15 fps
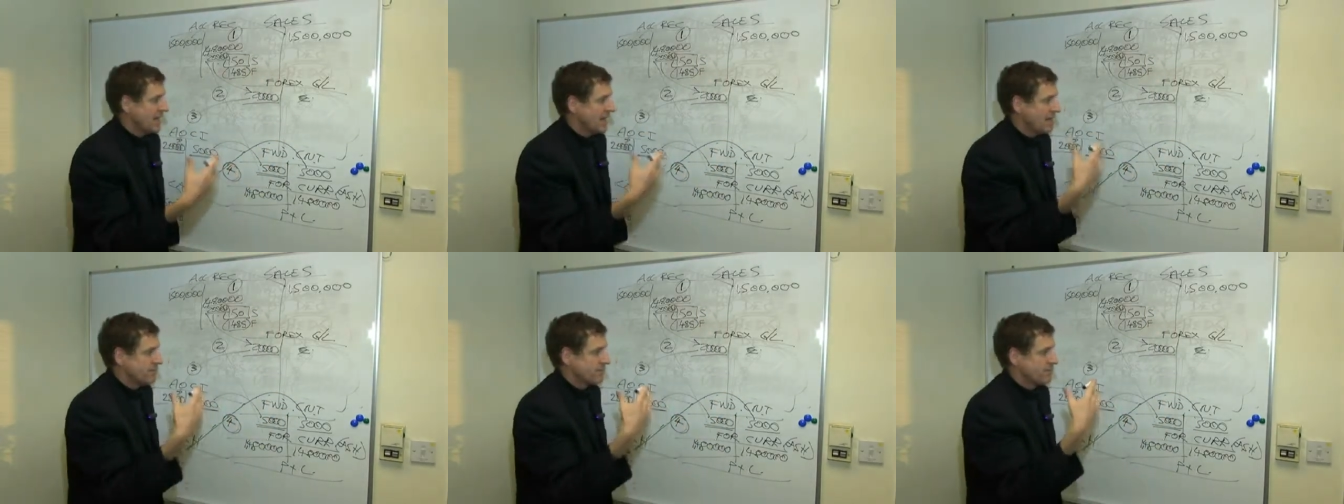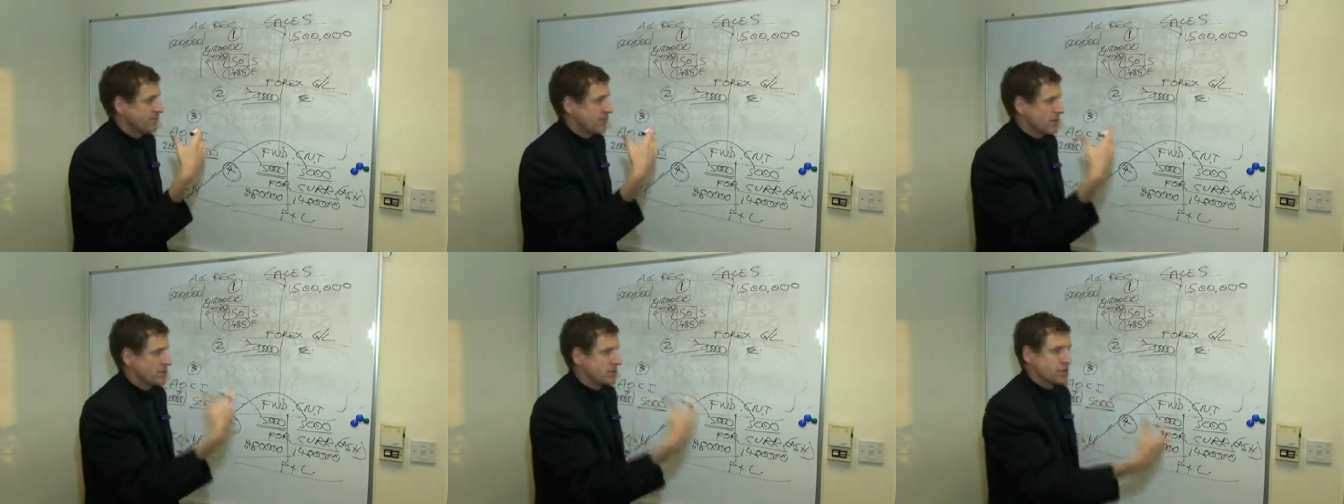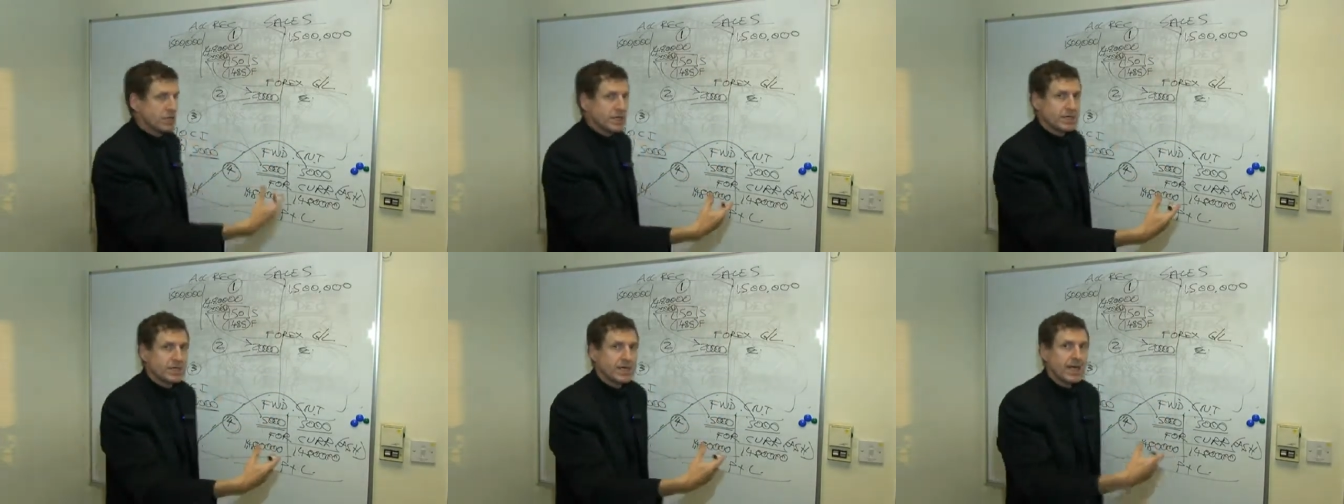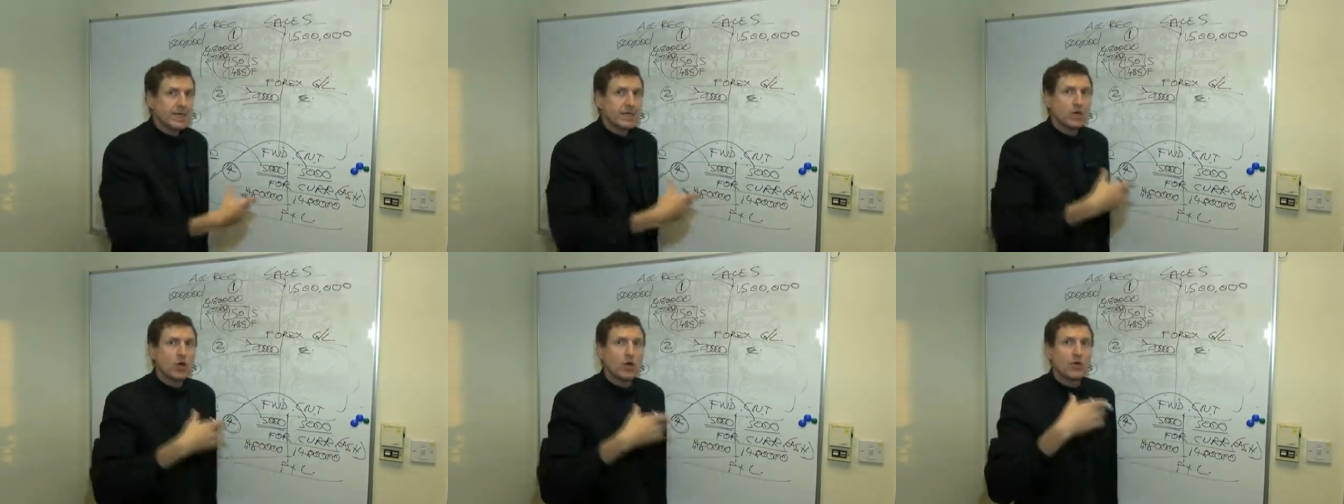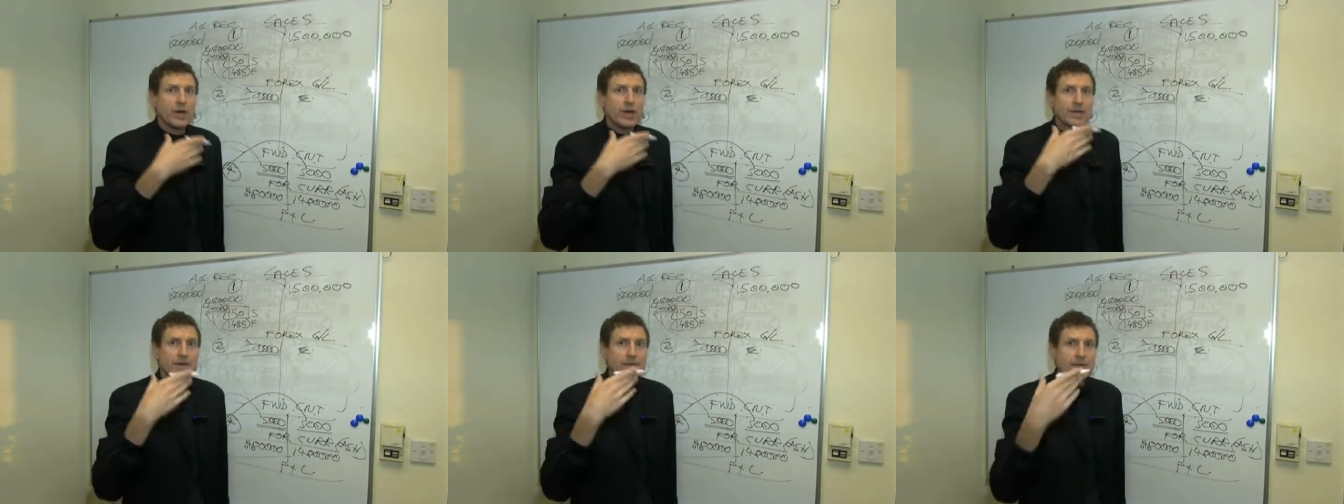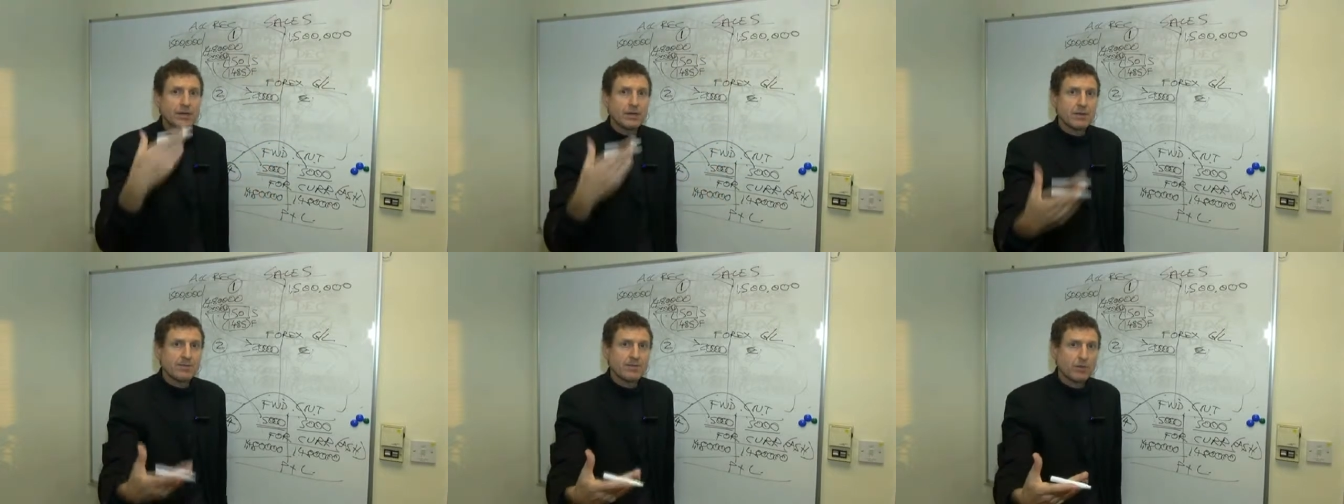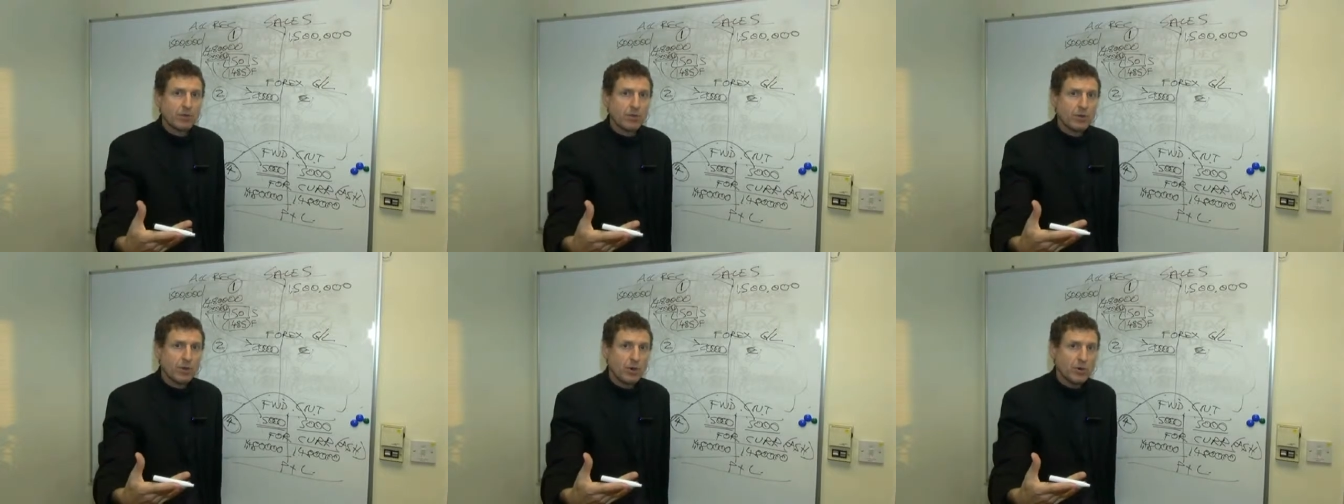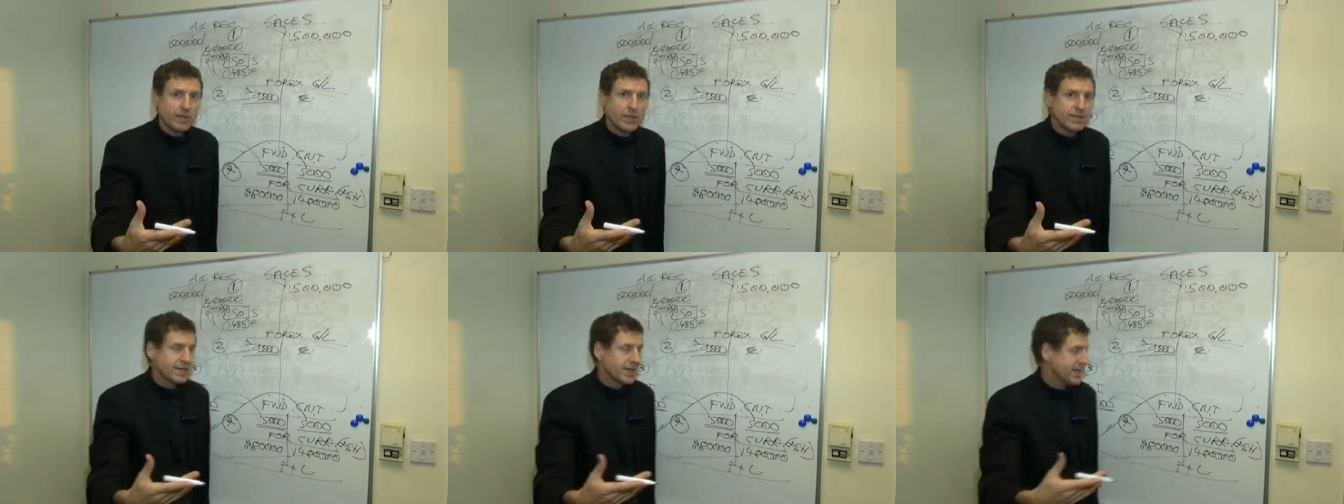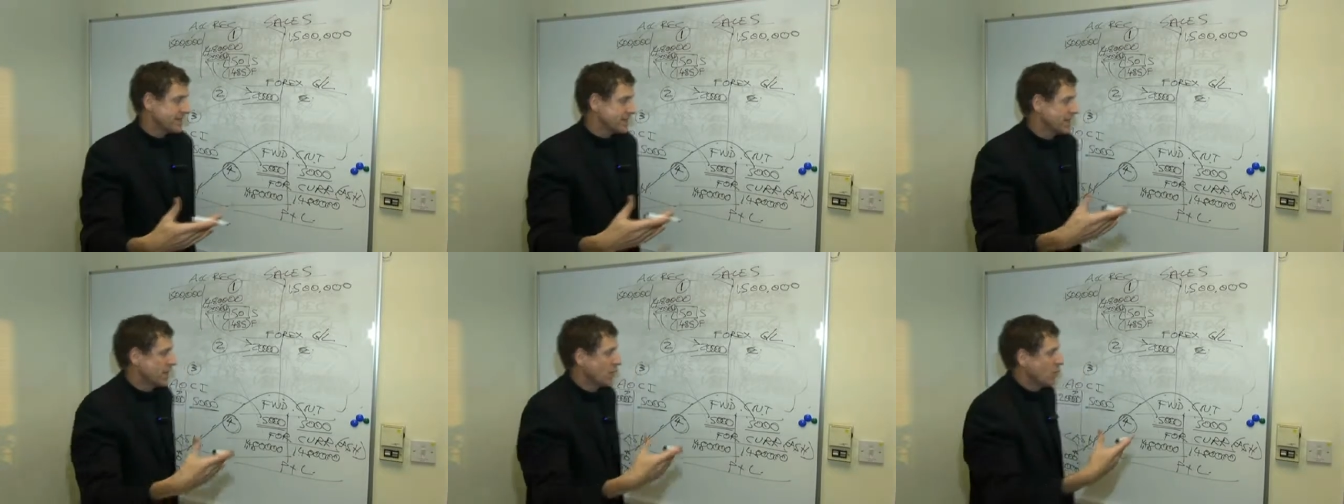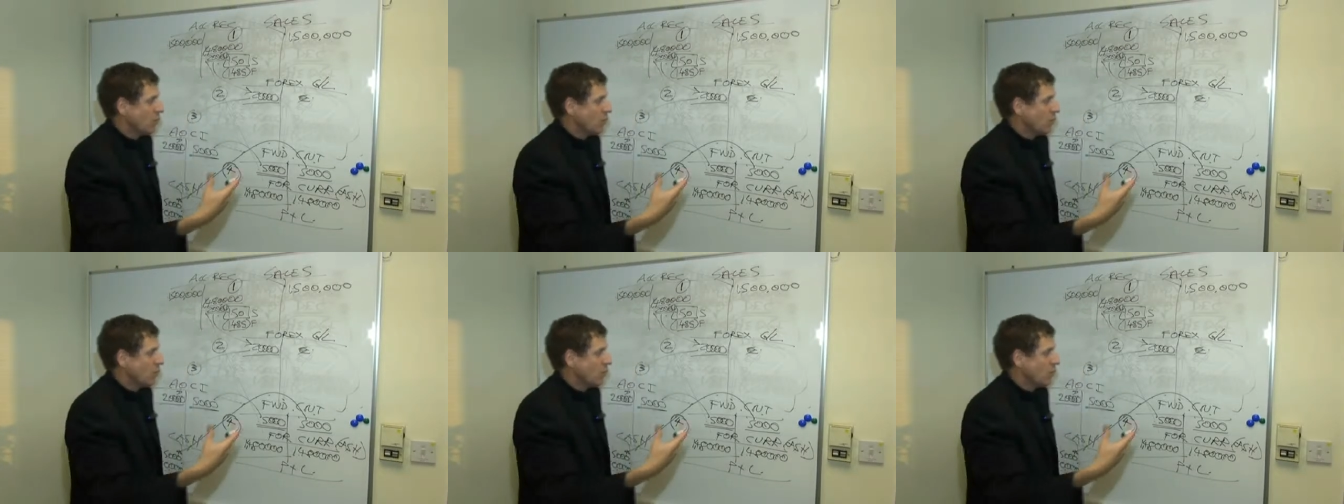at the balance sheet date or at the end of the reporting date